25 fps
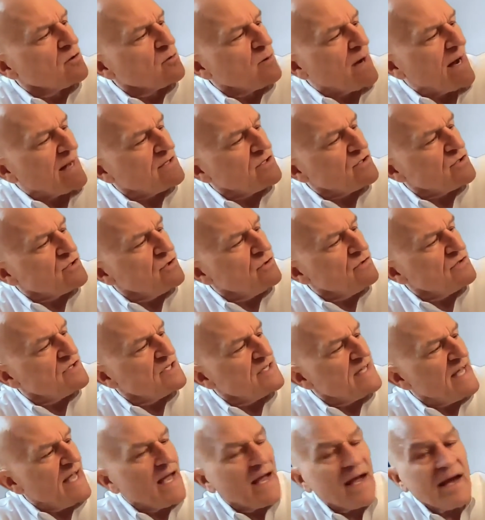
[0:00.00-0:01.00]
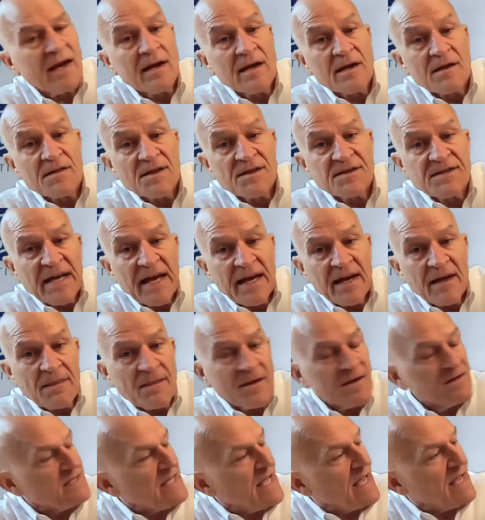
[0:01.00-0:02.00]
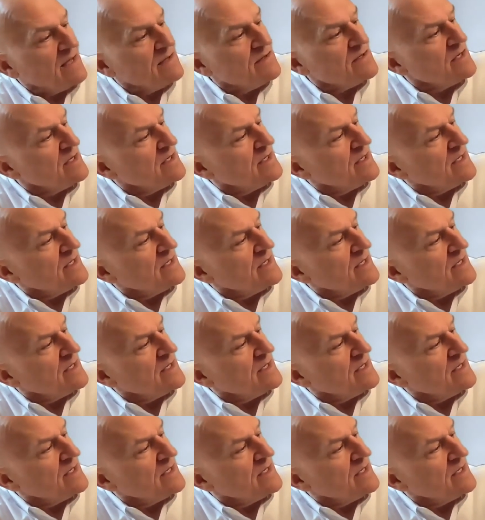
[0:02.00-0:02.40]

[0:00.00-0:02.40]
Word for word: Gratitude today, the day and the date.